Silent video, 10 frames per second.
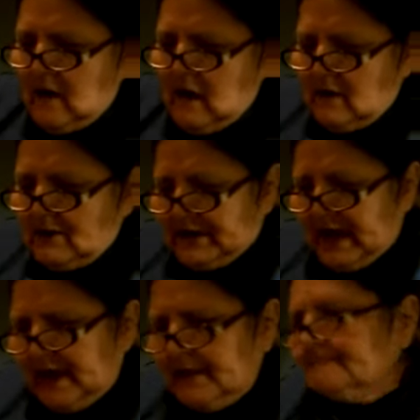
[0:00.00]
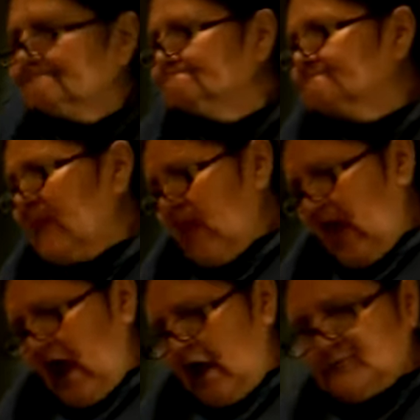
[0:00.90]
Okay.
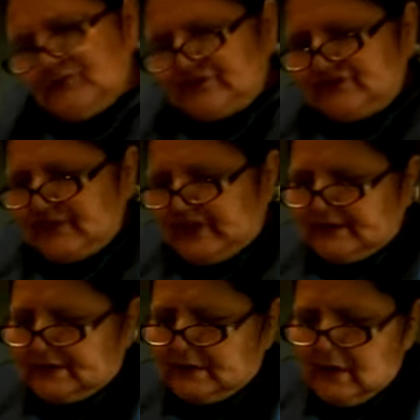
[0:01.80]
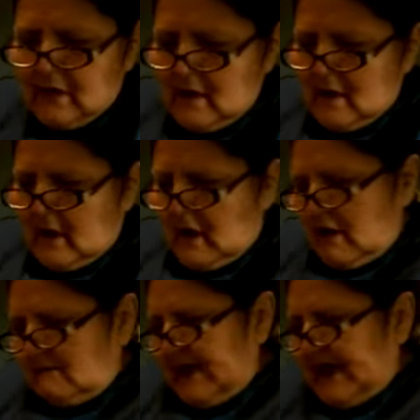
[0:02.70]
I'll put this other
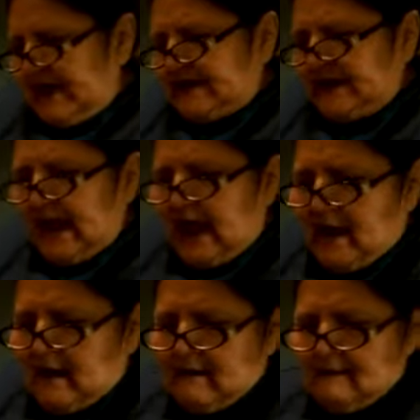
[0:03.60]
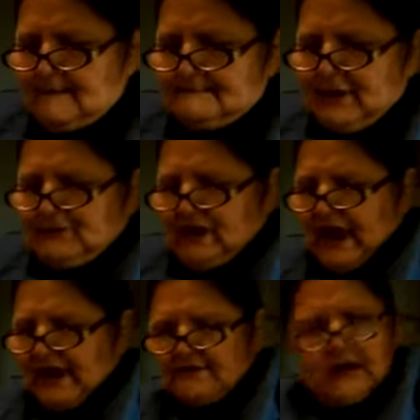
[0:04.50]
away and, or maybe
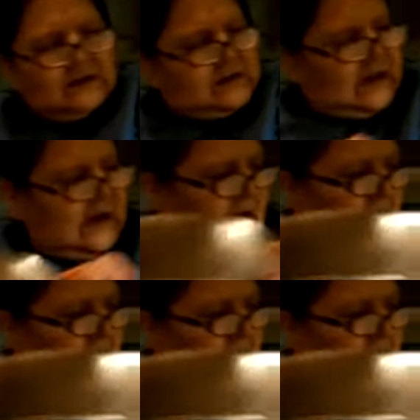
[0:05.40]
later I'll,